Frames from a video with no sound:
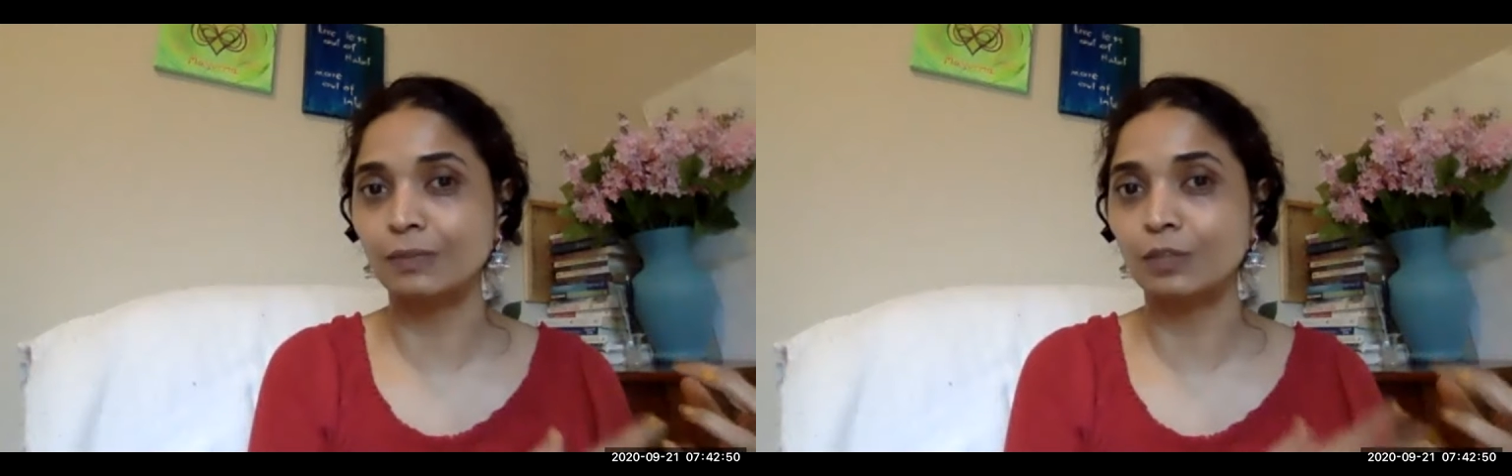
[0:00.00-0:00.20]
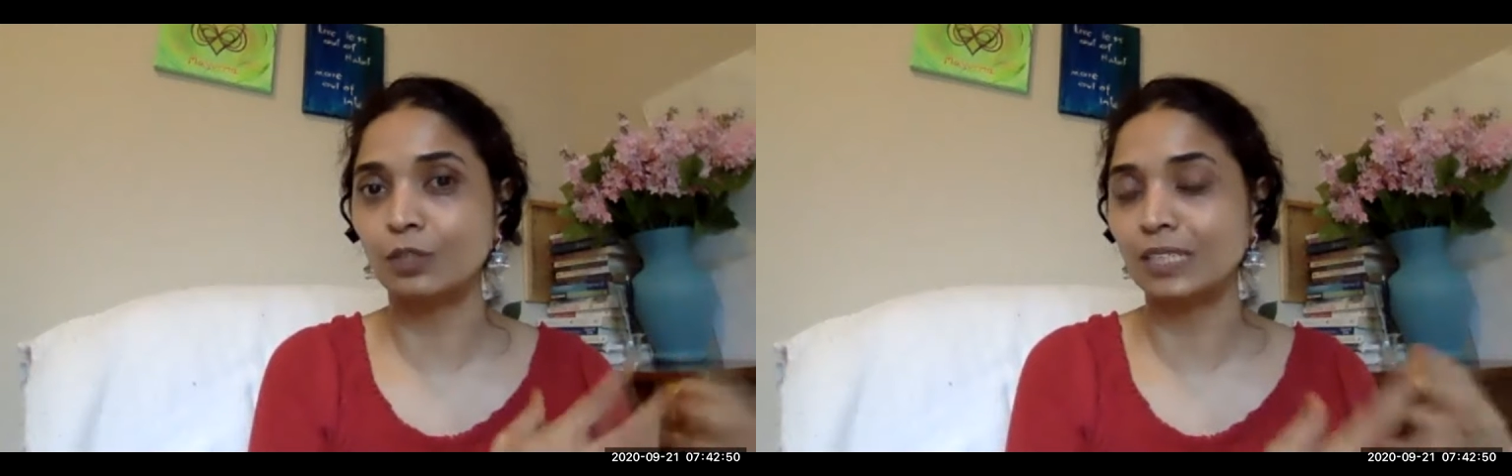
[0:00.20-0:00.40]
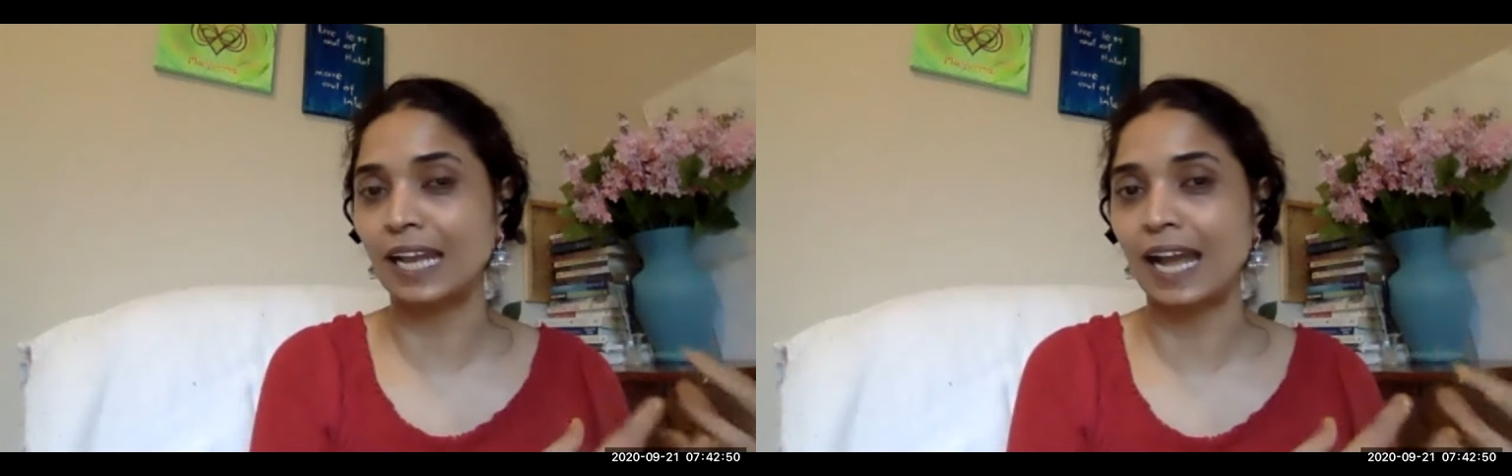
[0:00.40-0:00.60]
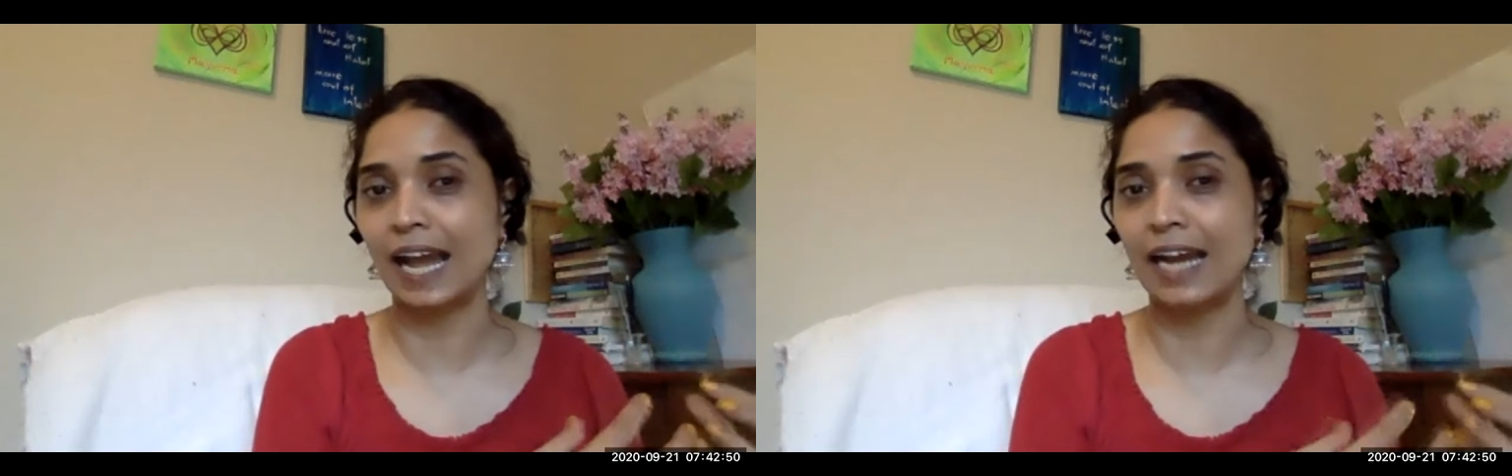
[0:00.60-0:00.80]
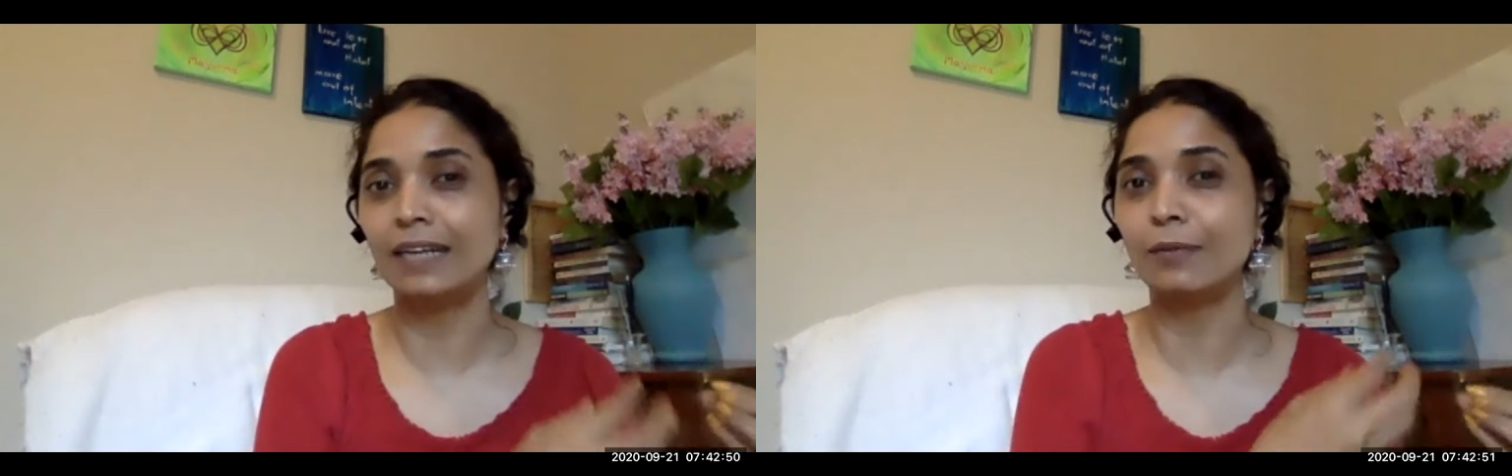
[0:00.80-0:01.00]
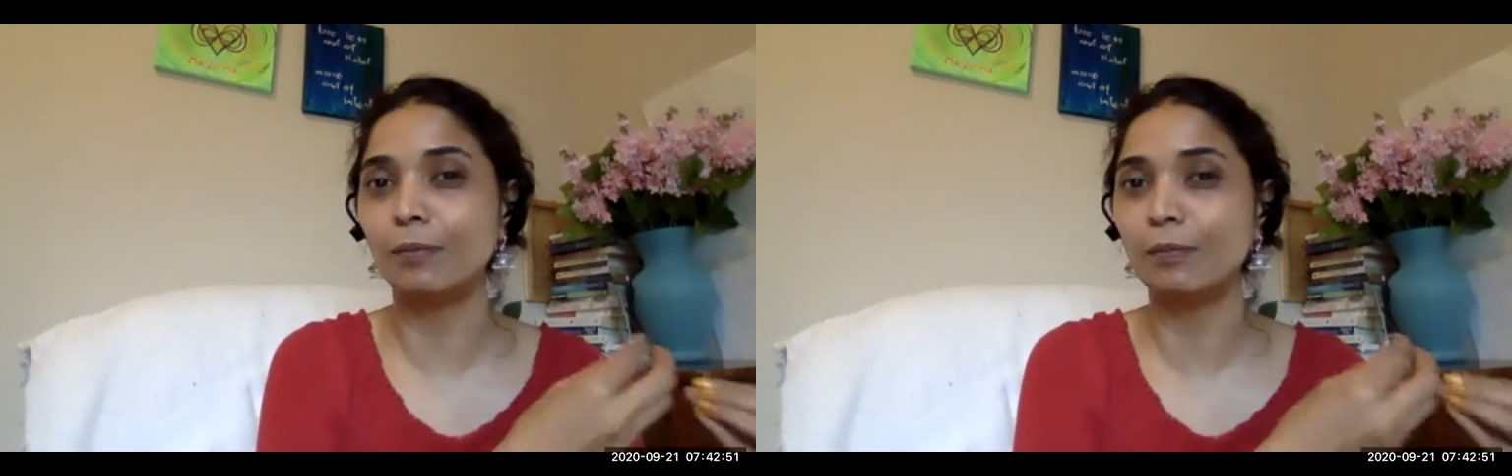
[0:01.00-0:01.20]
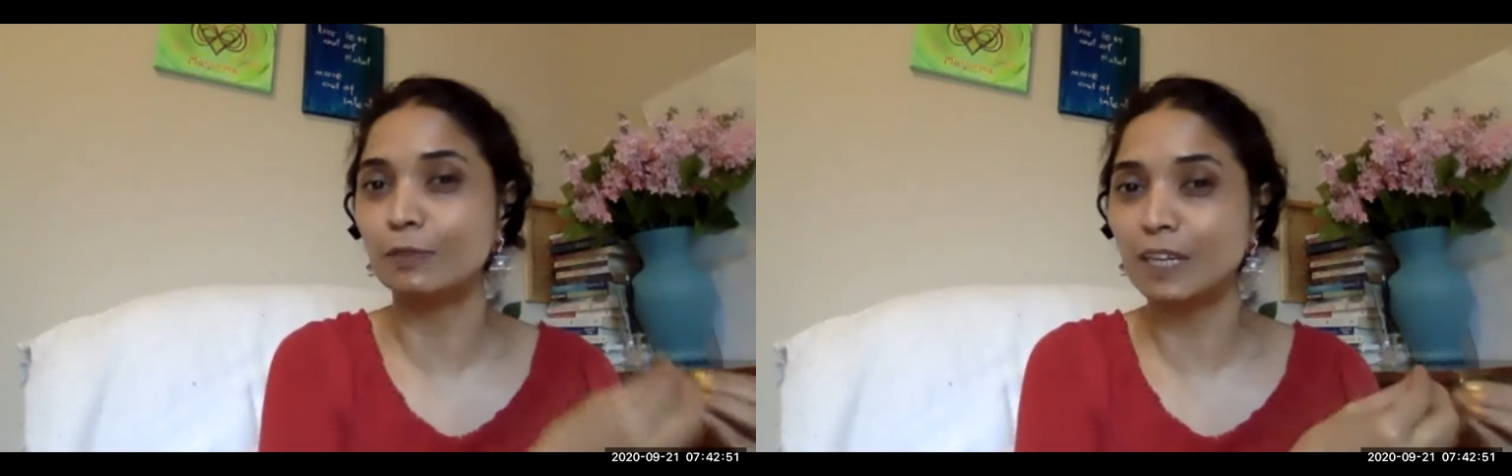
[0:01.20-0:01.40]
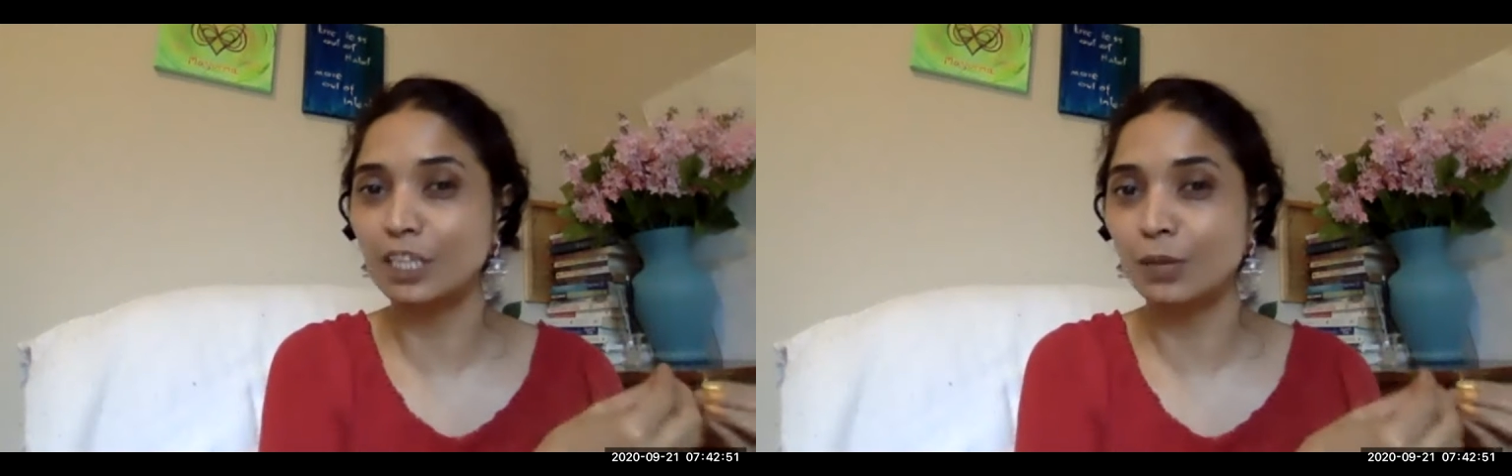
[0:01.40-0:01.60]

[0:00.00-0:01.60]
because they had special